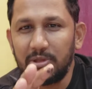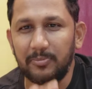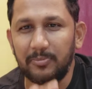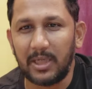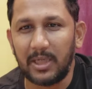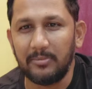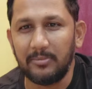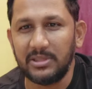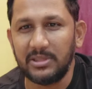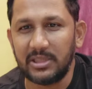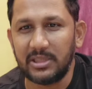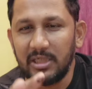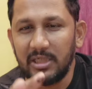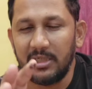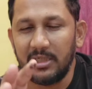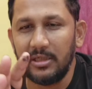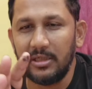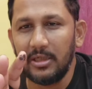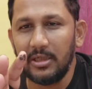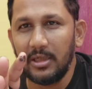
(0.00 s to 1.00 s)
the
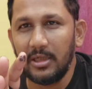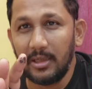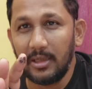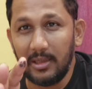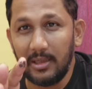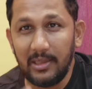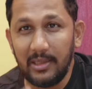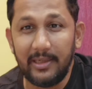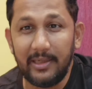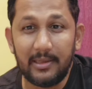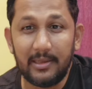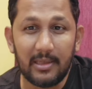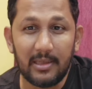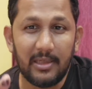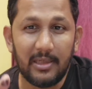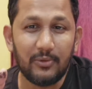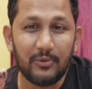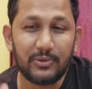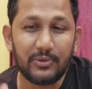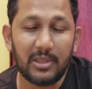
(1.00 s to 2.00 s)
permission, link,
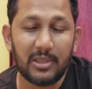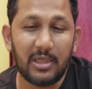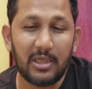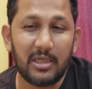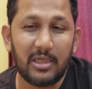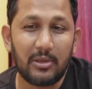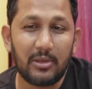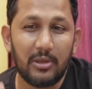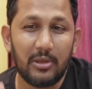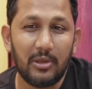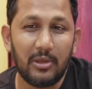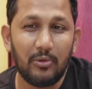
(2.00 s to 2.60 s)
user,